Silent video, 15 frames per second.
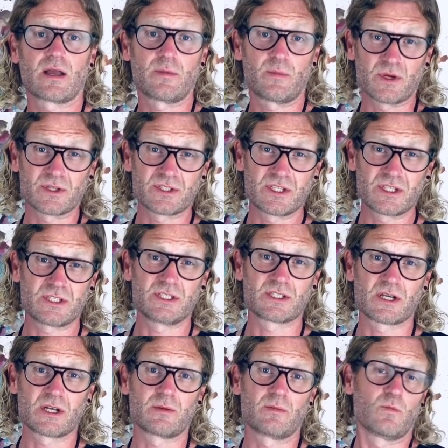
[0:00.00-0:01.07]
Because this is
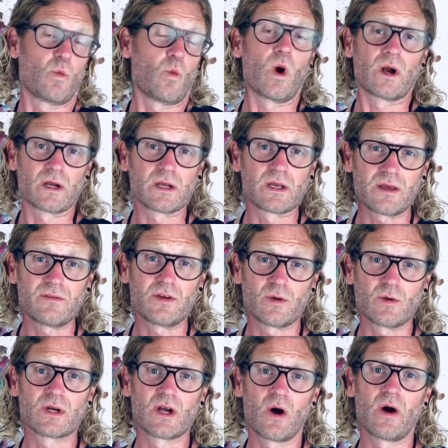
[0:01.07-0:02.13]
going to, one, give you
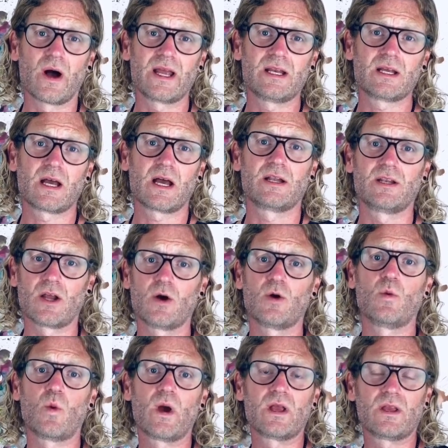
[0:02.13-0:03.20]
a guide and know
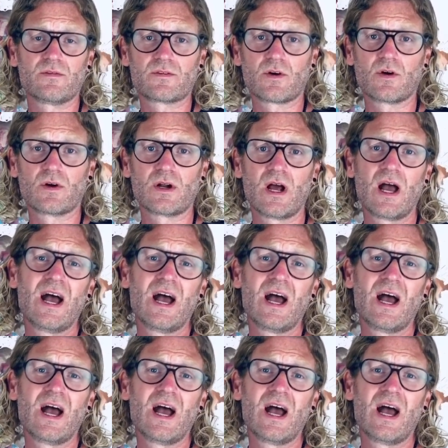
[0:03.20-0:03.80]
where you've gone.